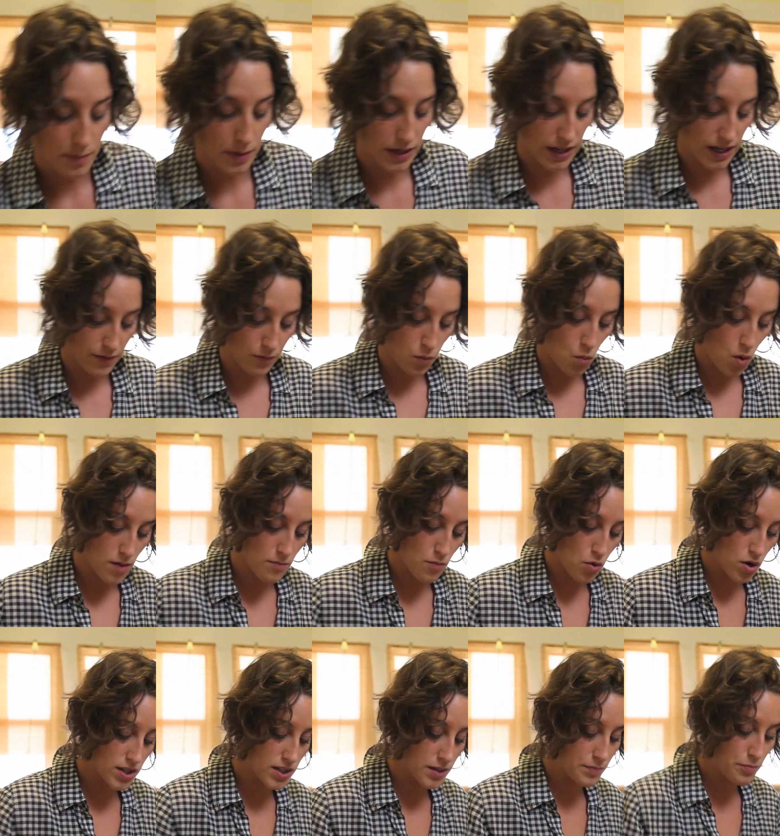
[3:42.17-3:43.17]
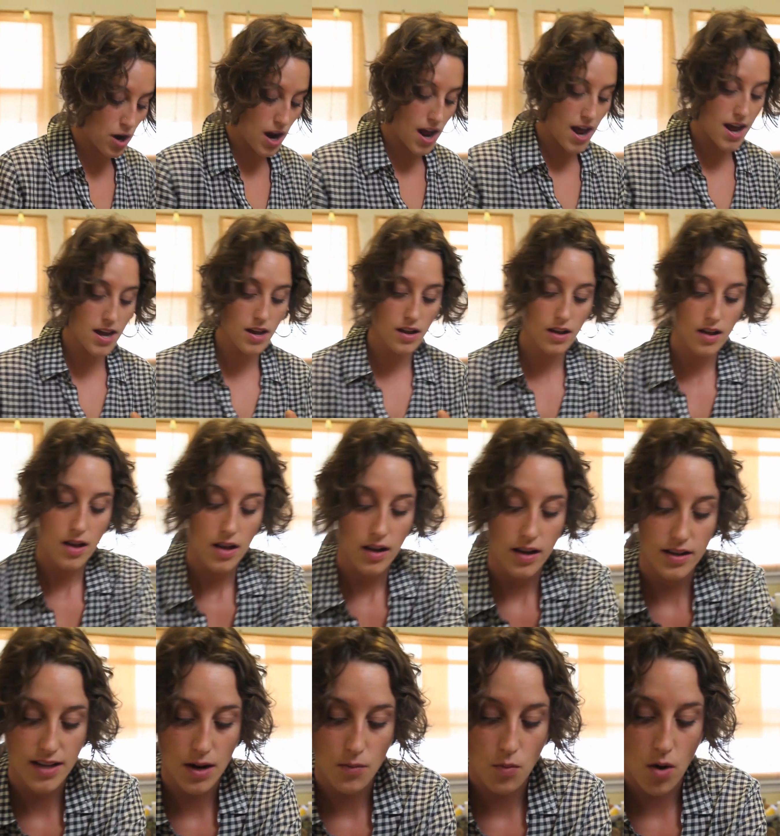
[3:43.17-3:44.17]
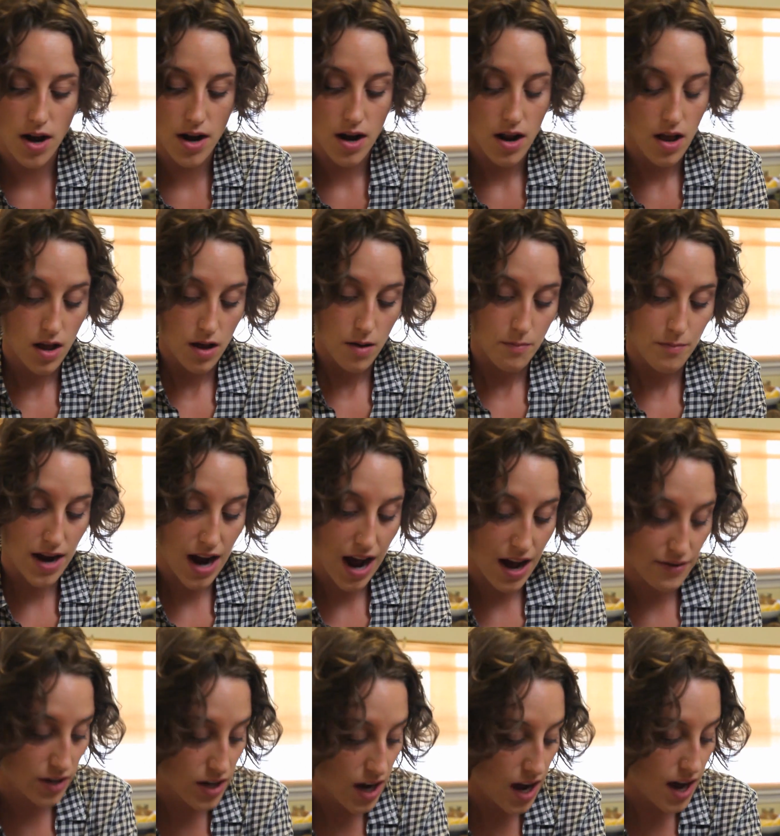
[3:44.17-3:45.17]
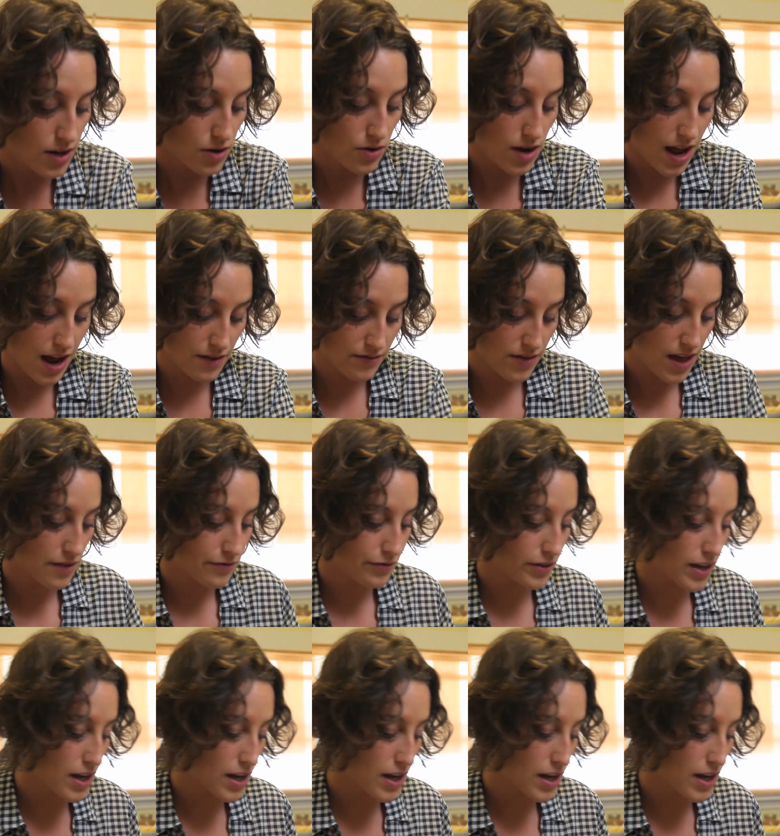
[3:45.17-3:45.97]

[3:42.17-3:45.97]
I'm going to give one more spray because I want my avocado to have that